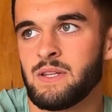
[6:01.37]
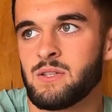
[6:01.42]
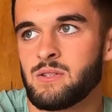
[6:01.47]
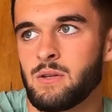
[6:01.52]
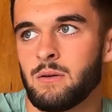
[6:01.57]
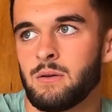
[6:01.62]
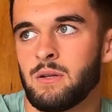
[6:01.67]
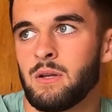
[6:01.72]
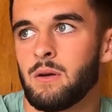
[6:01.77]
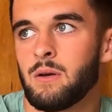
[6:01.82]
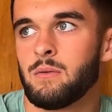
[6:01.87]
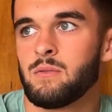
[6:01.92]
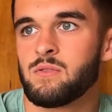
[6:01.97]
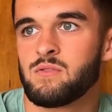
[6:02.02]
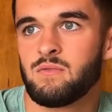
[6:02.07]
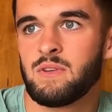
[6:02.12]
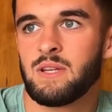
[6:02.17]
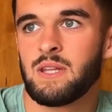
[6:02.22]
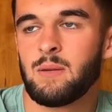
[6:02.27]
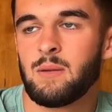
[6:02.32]
So, you know, it was a
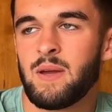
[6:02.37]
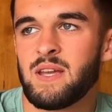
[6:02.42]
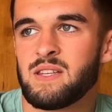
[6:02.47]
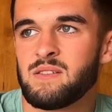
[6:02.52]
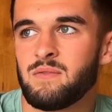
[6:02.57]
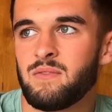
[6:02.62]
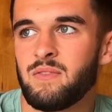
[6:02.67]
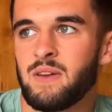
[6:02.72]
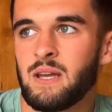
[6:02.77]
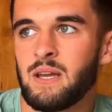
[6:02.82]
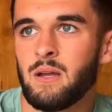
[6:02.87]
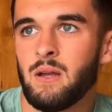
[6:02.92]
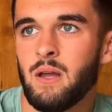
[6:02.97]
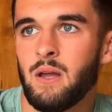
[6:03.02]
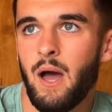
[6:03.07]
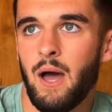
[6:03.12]
really amazing thing.